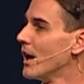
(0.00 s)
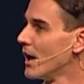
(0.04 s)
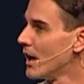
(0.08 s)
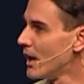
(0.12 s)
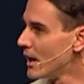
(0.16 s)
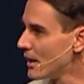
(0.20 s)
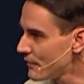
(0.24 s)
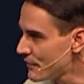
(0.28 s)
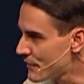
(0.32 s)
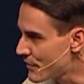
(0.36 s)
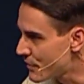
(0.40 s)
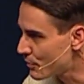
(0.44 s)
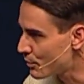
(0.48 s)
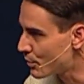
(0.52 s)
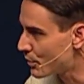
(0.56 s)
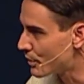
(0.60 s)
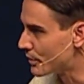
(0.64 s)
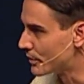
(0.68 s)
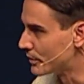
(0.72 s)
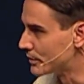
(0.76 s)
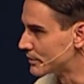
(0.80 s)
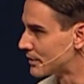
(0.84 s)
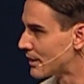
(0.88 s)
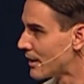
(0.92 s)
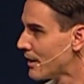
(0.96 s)
of the
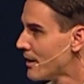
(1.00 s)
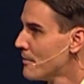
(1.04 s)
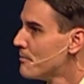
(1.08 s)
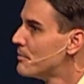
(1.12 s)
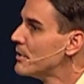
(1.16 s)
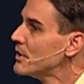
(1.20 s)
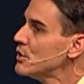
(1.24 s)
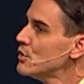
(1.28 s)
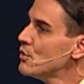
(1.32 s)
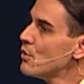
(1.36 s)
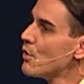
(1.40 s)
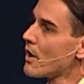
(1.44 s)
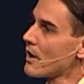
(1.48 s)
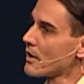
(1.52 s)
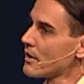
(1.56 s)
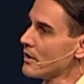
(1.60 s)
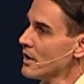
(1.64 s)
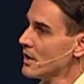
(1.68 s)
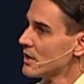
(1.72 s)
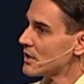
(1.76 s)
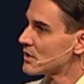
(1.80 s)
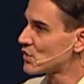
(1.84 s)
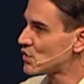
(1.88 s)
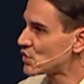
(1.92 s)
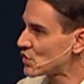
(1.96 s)
world. But you are
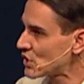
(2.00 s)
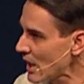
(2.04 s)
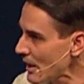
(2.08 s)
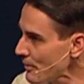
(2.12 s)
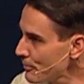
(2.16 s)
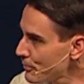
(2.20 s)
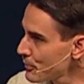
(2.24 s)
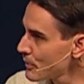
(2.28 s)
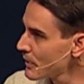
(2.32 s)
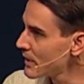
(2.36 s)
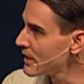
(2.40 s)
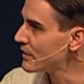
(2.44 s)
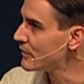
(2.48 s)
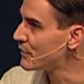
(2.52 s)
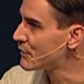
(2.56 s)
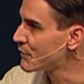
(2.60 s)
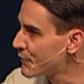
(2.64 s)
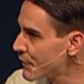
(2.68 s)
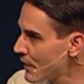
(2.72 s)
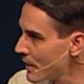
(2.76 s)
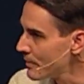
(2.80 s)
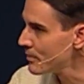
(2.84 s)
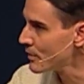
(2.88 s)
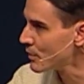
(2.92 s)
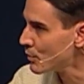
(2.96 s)
separated
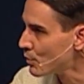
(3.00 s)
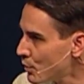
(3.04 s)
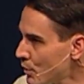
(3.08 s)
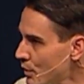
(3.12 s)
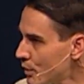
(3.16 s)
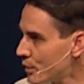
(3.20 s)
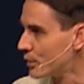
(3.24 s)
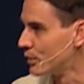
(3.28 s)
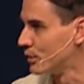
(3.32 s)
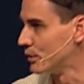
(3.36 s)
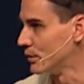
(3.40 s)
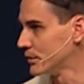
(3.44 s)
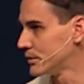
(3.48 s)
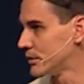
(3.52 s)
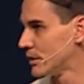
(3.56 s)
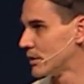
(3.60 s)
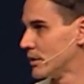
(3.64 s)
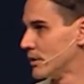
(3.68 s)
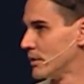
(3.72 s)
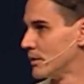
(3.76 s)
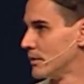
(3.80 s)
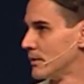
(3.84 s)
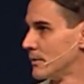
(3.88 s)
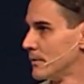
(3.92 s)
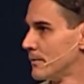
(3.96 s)
from the world
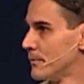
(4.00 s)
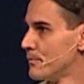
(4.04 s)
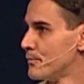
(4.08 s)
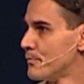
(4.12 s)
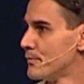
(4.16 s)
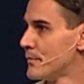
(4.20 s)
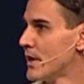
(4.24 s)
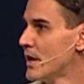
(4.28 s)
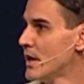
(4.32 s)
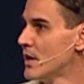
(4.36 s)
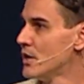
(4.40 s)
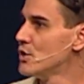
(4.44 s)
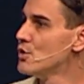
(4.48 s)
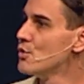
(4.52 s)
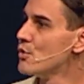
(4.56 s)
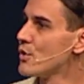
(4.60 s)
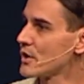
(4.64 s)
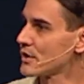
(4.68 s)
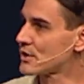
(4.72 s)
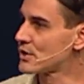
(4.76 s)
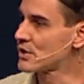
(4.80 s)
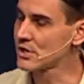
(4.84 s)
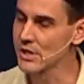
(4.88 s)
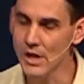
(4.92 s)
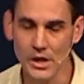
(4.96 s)
you
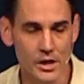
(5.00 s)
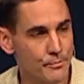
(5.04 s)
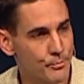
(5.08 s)
are set